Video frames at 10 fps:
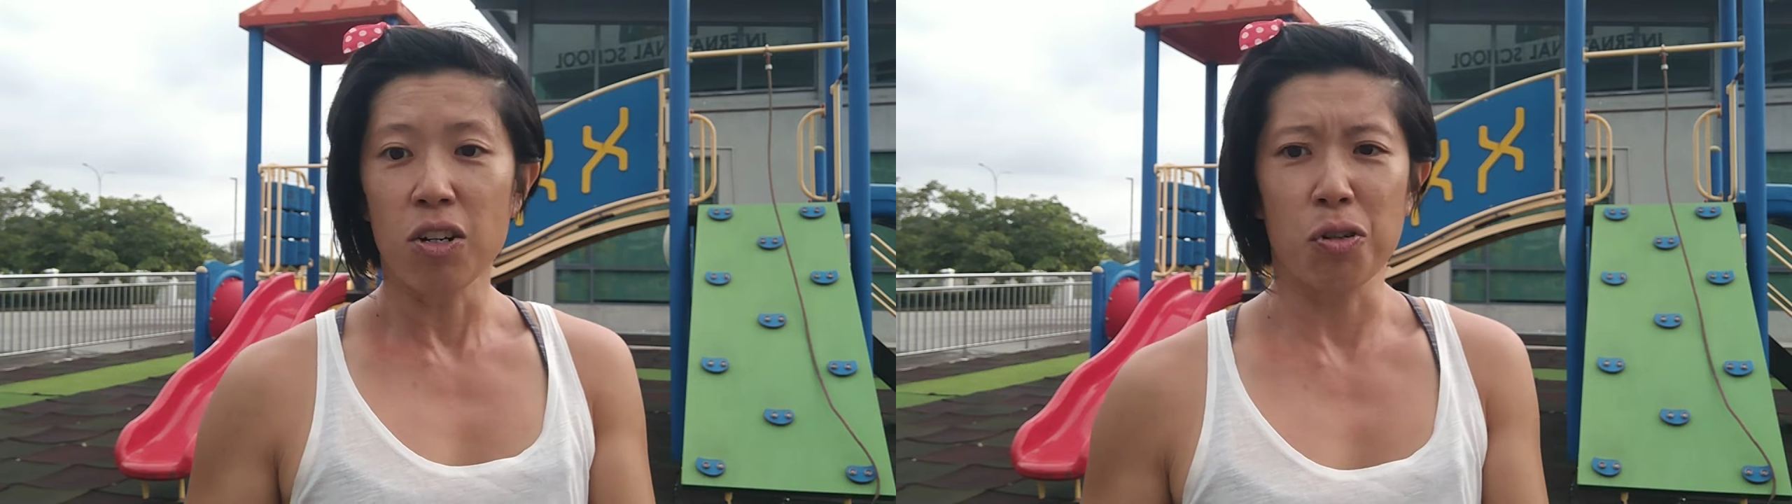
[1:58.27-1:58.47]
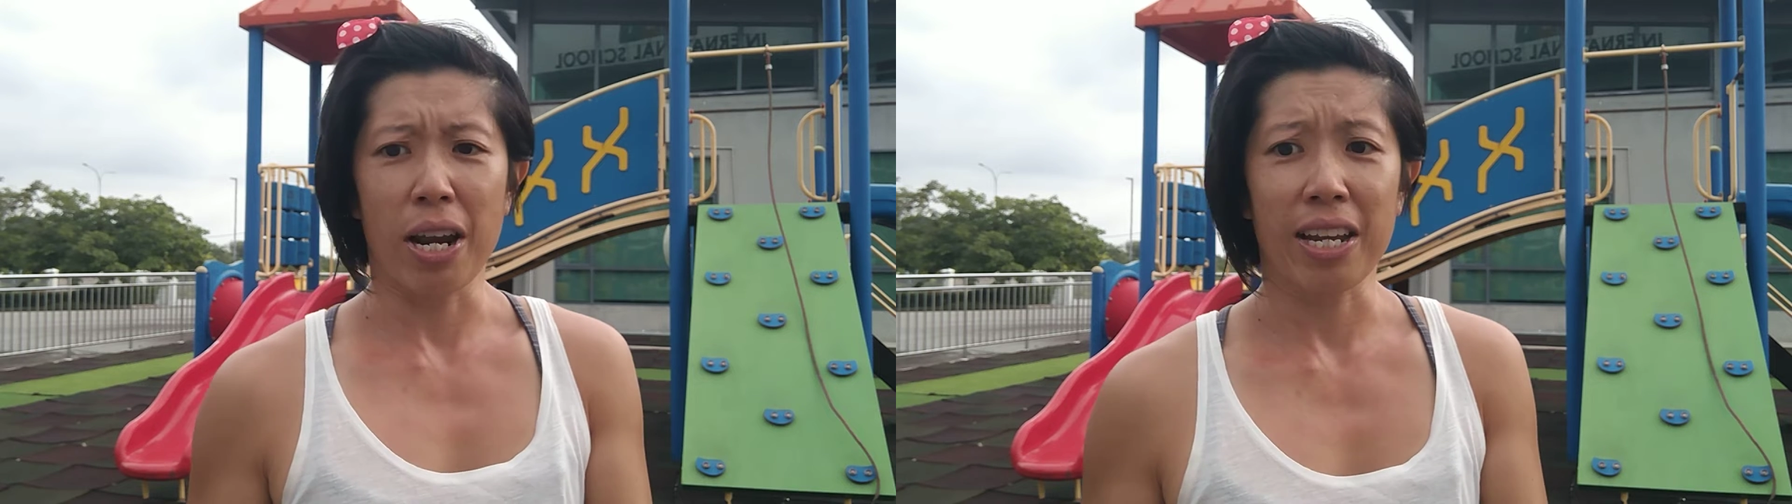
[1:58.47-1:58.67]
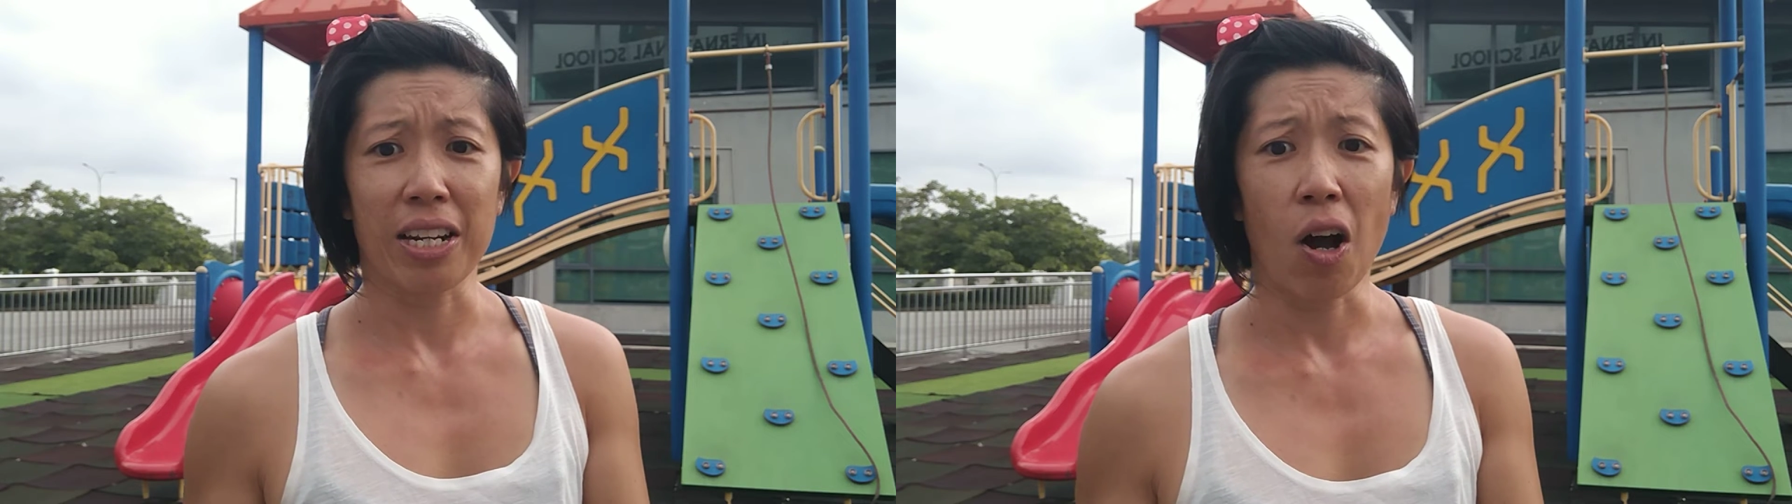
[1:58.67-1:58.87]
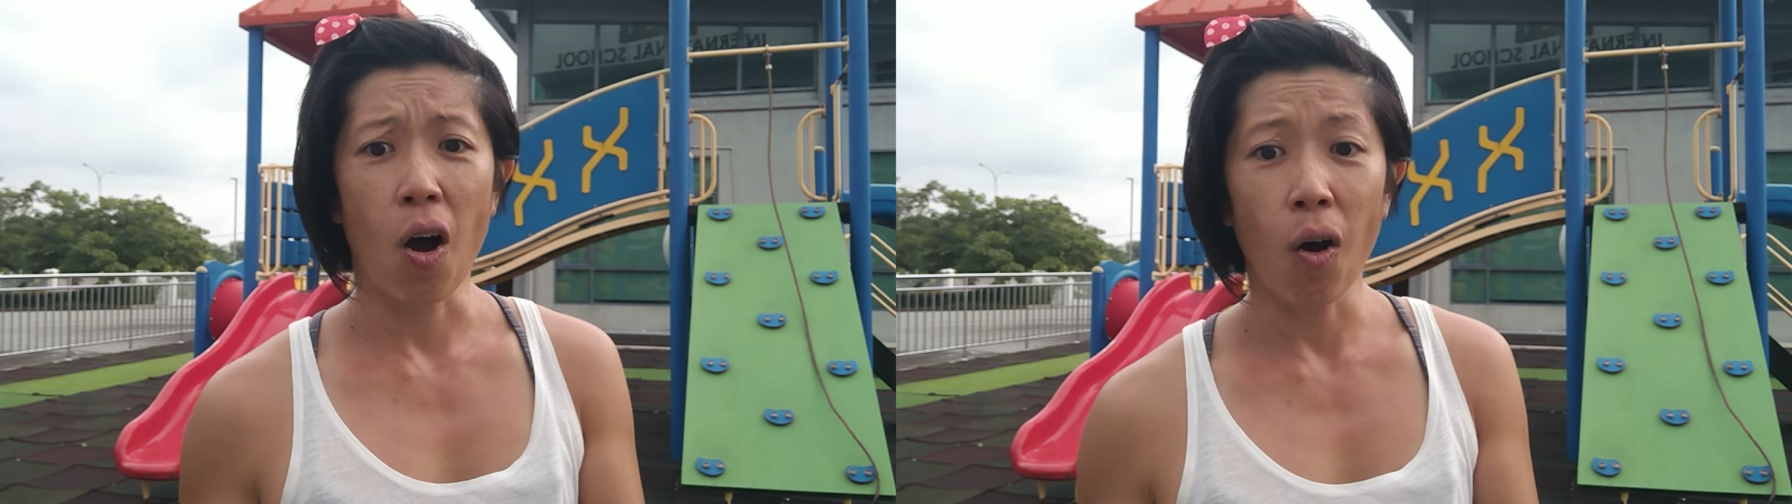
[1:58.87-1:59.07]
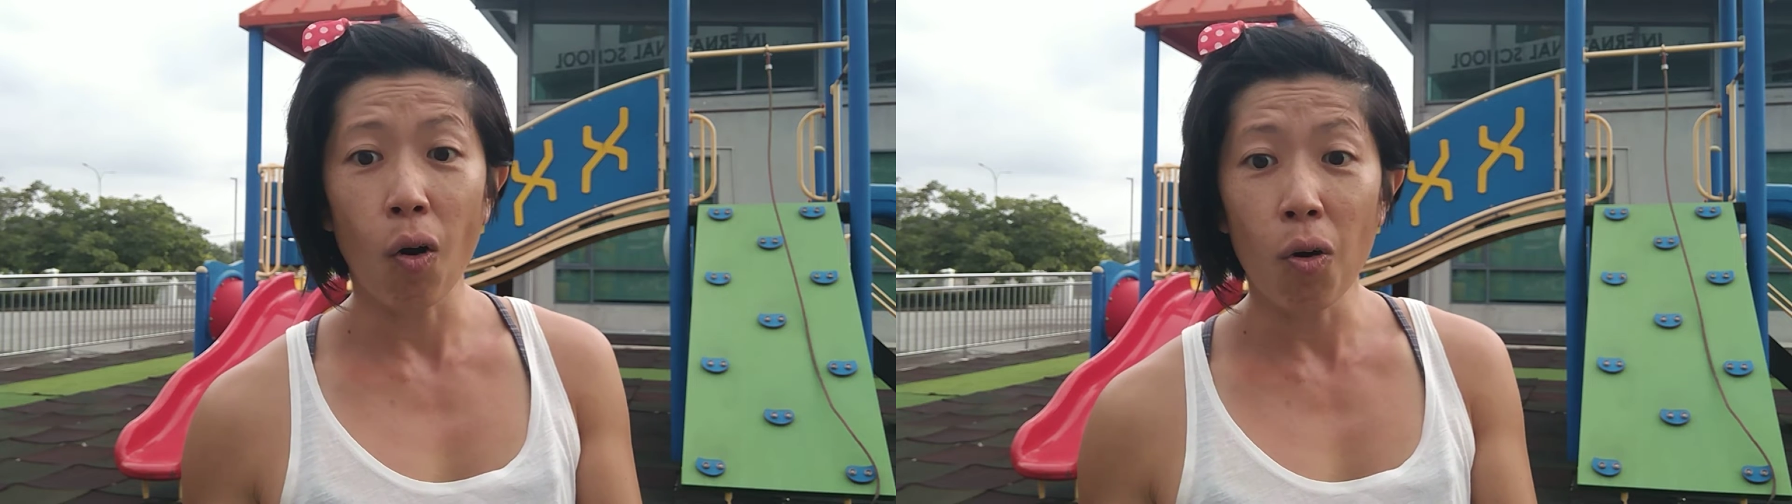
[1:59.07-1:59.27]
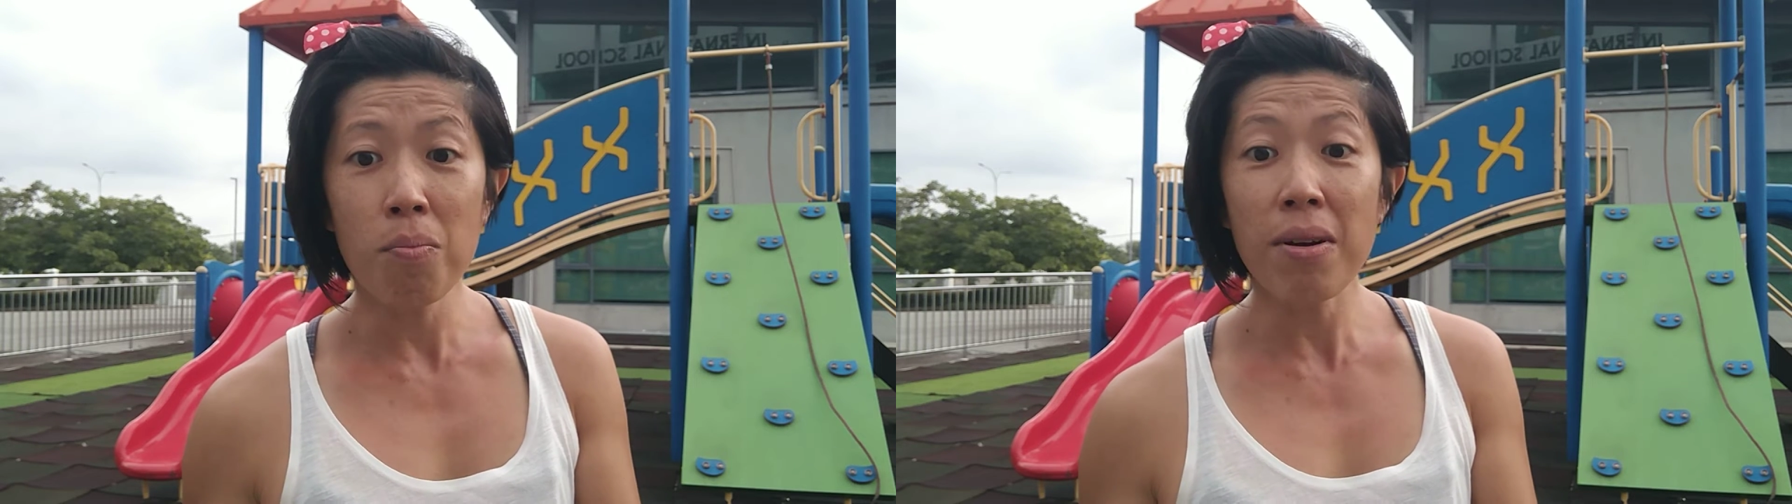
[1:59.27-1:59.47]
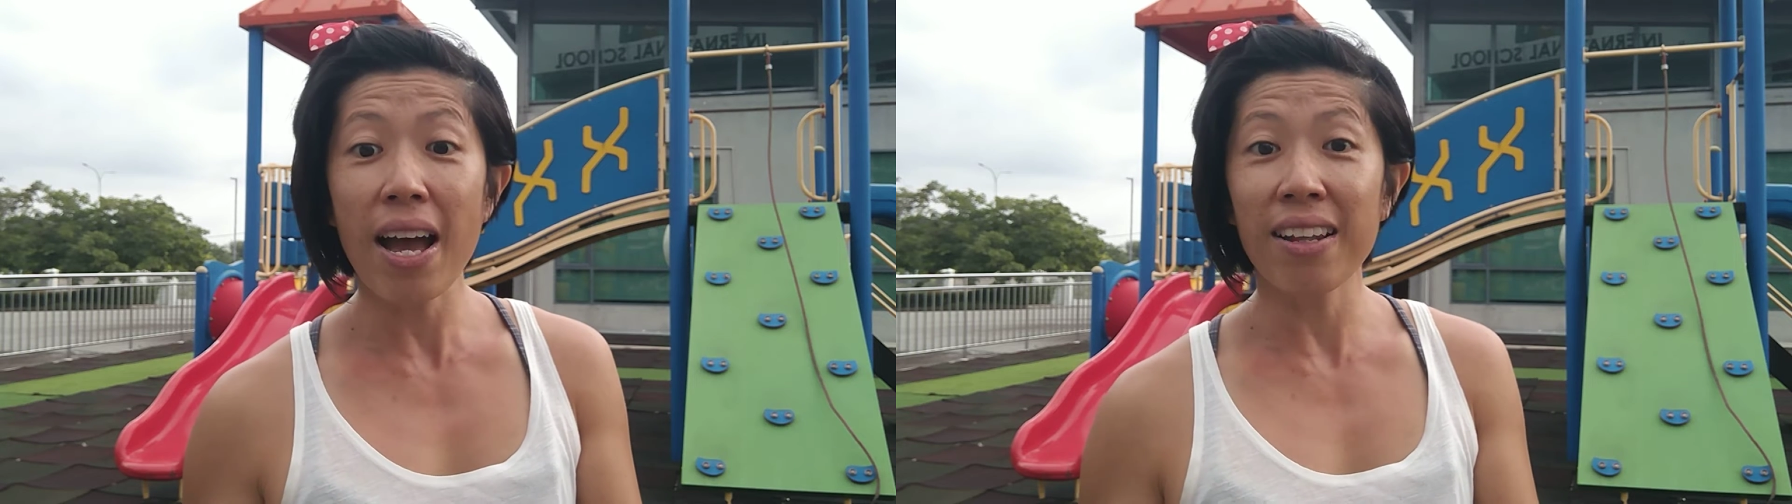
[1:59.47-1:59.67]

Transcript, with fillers: drag it home